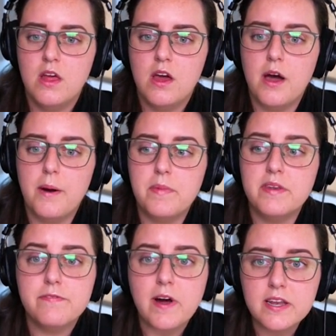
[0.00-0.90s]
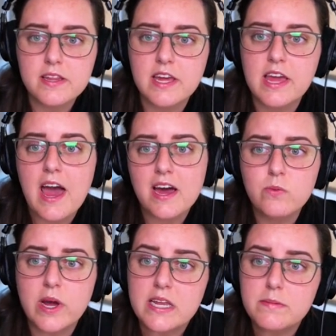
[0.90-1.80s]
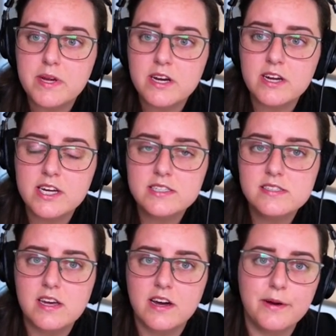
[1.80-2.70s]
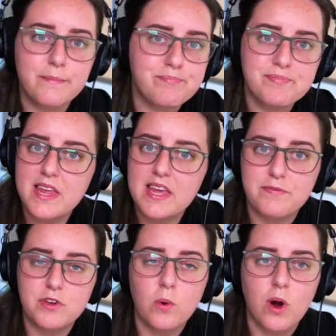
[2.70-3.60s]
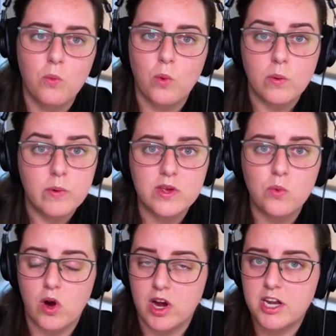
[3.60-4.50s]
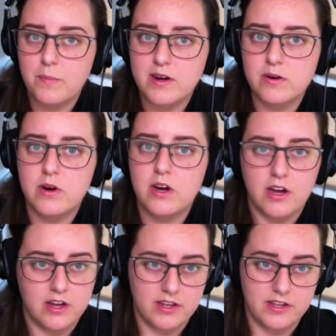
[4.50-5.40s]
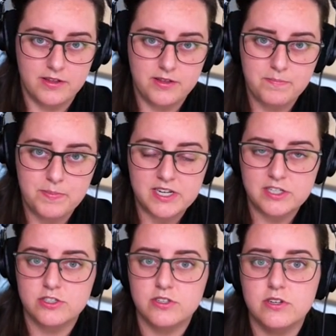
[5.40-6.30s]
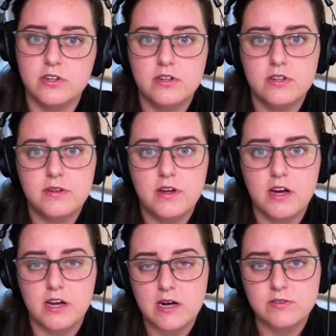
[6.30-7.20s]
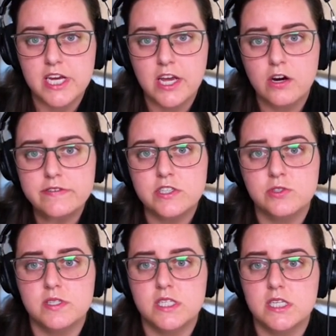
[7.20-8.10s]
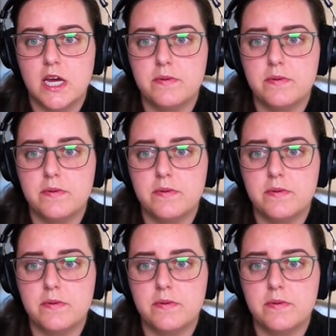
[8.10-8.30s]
And finally, add waiting periods. If you are really worried about potential account takeovers with this type